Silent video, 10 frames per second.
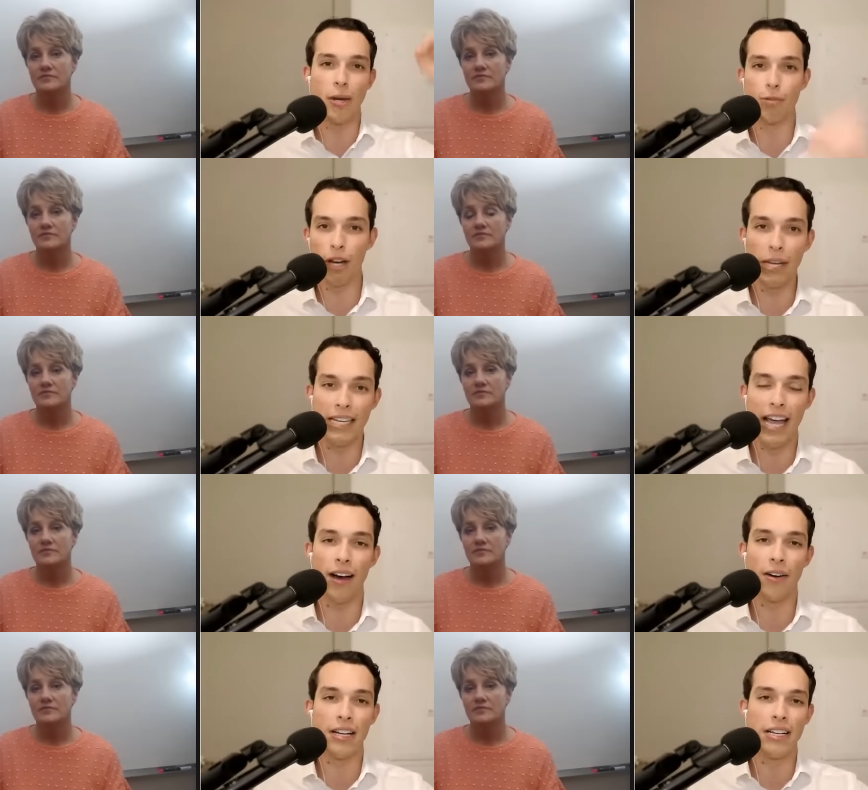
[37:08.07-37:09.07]
Speaker 1: trying to bring me
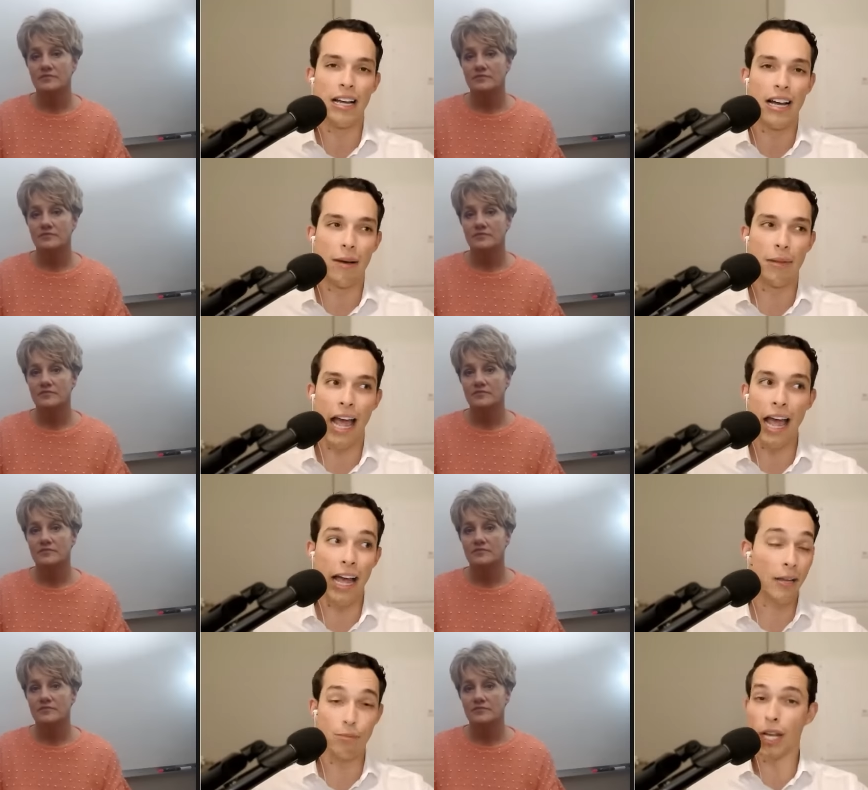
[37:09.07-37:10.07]
down, I'm like,
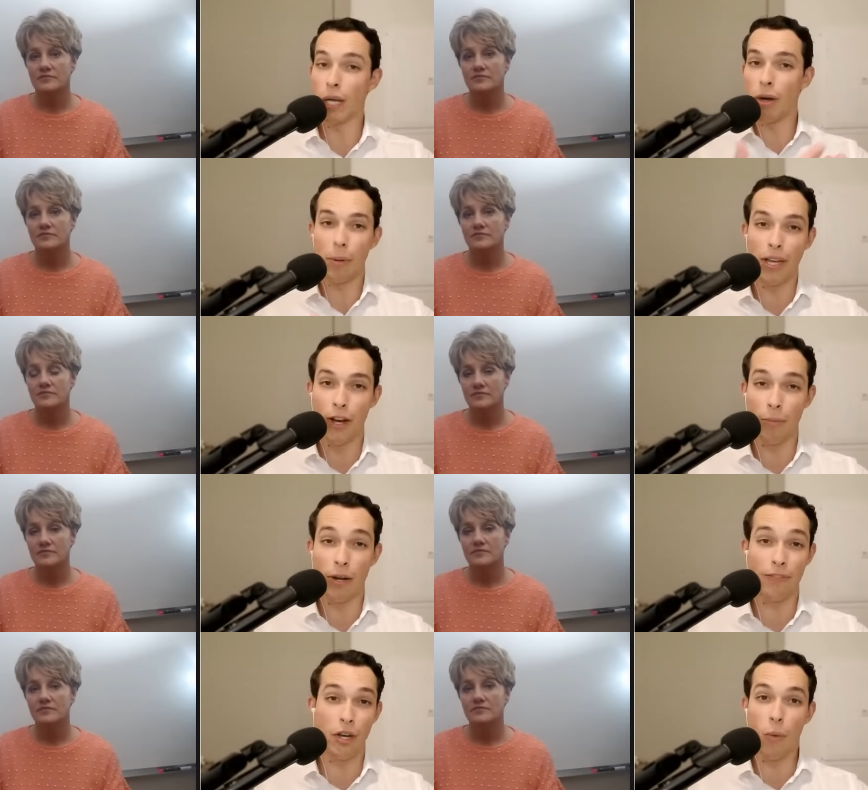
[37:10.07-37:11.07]
hey, I can bring you up
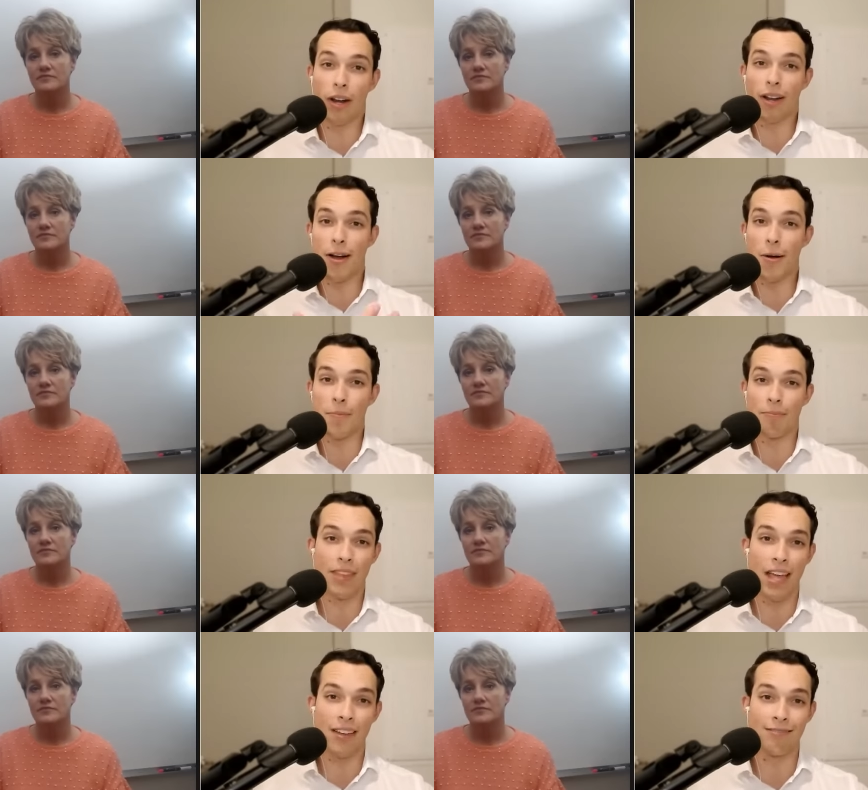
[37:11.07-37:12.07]
here, but if you don't want to
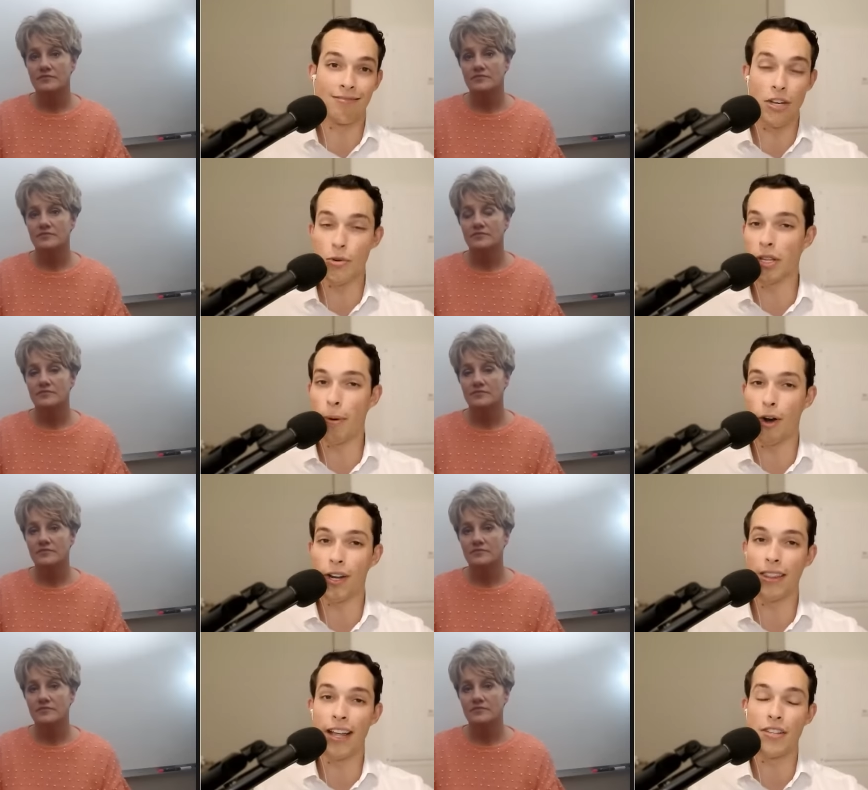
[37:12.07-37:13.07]
come, then and join the
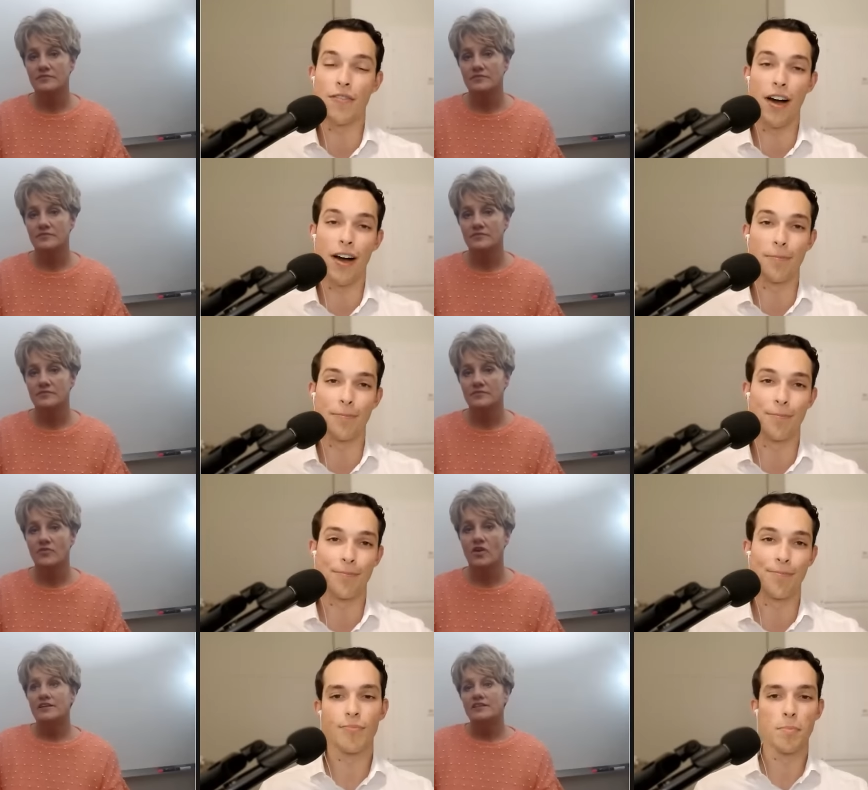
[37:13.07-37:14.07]
party, then that's fine.
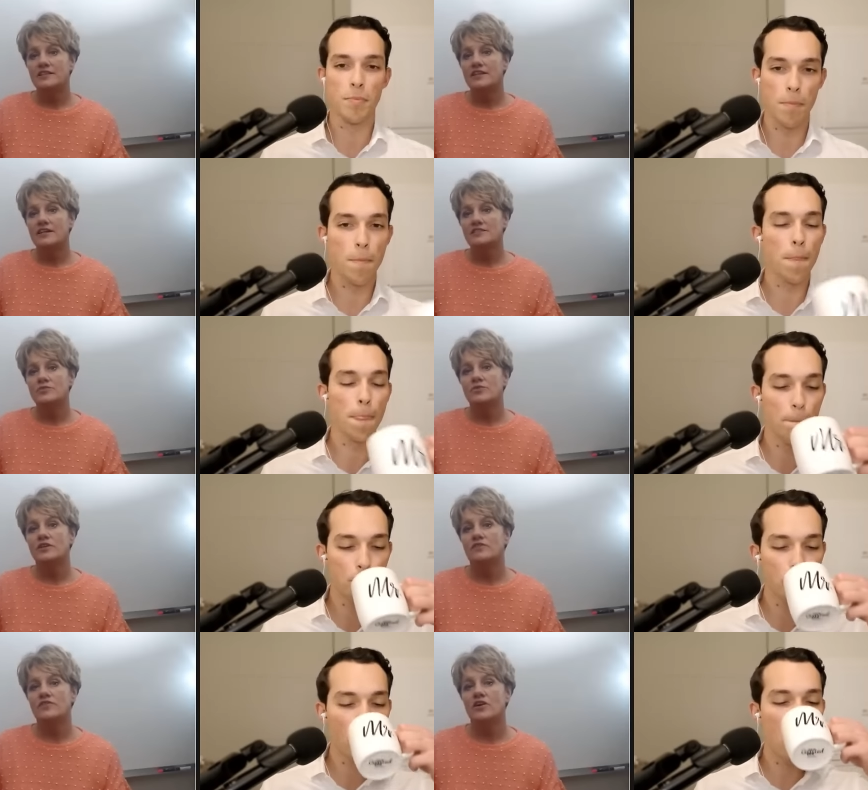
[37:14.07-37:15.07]
Speaker 2: I think that that's
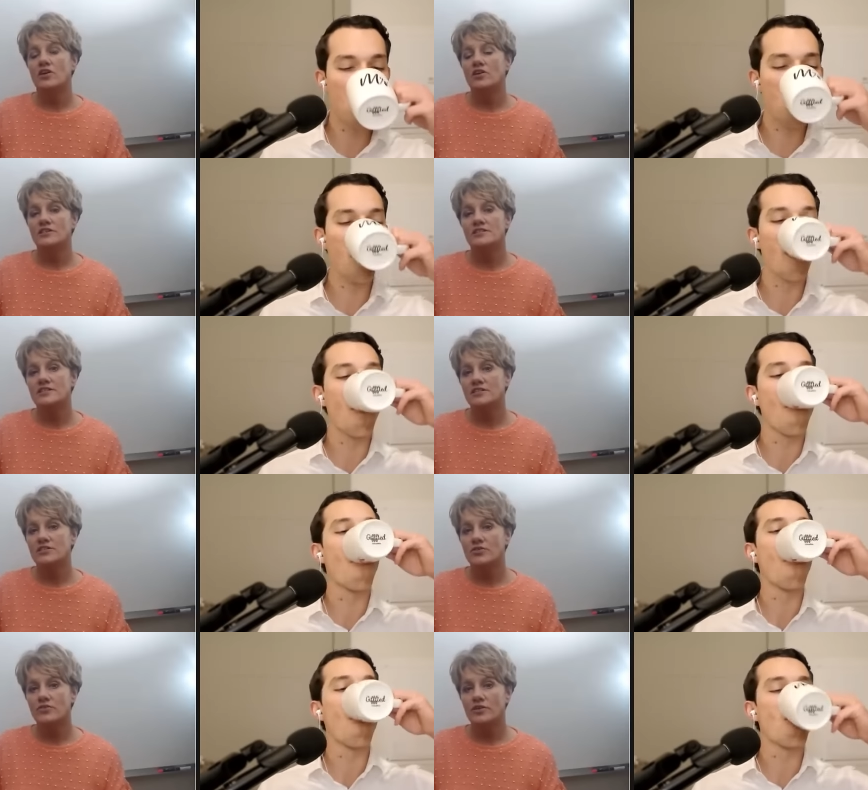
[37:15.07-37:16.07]
one of the hardest
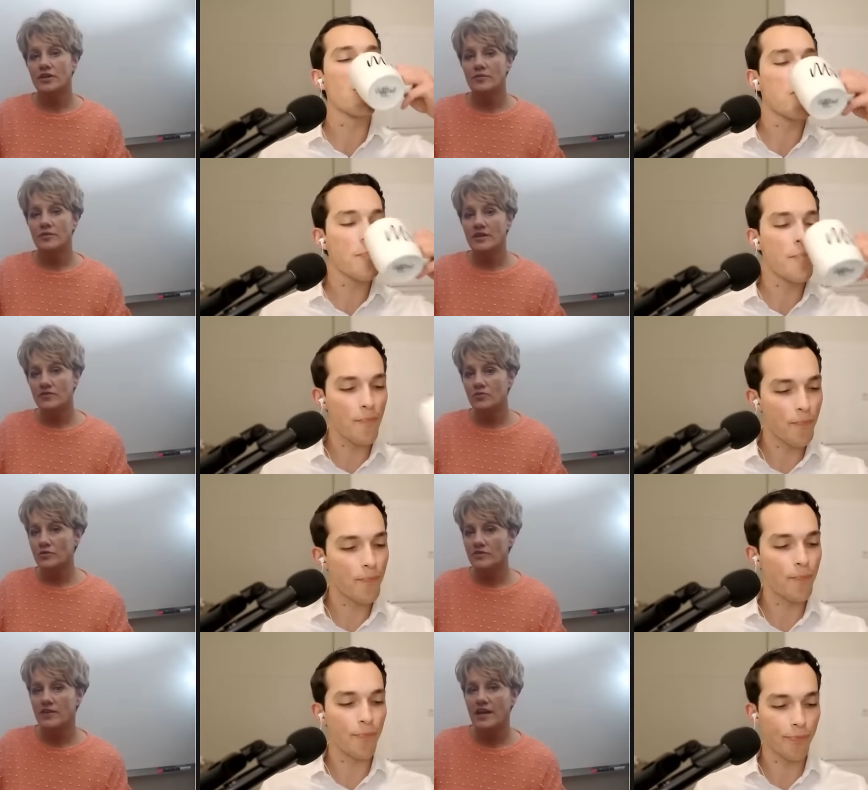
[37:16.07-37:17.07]
things to overcome,
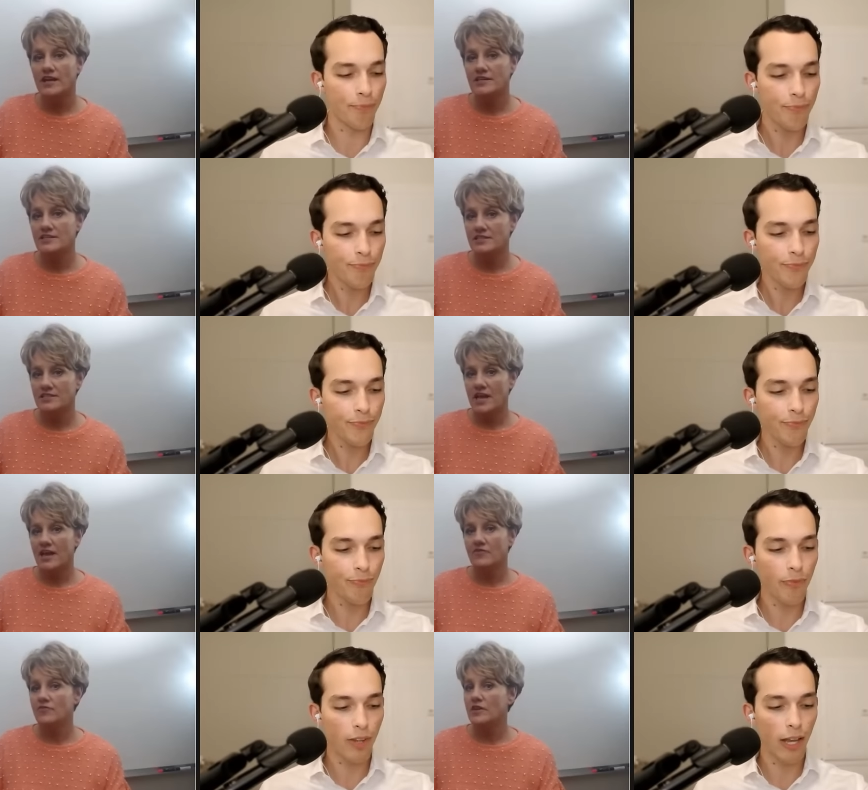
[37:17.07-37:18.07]
even with finances.
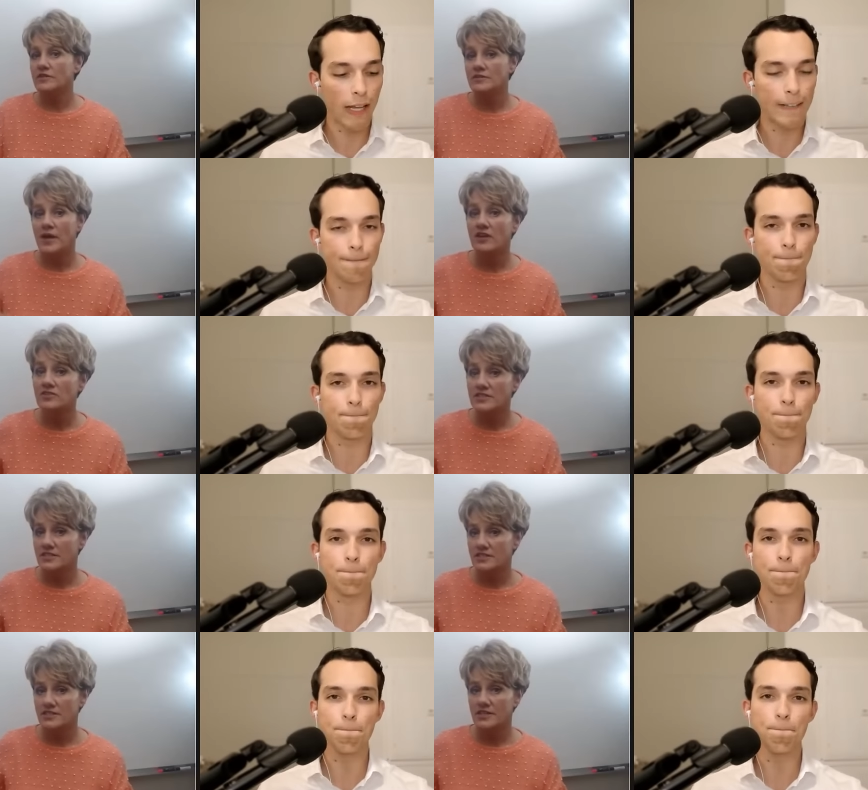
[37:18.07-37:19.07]
I have
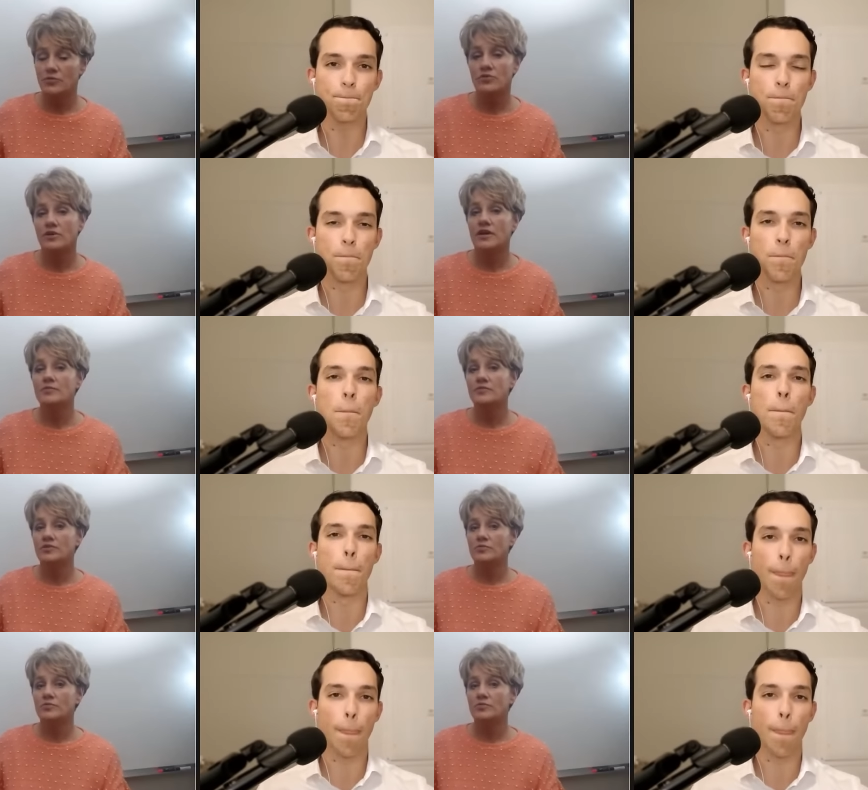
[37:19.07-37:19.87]
spouses that will come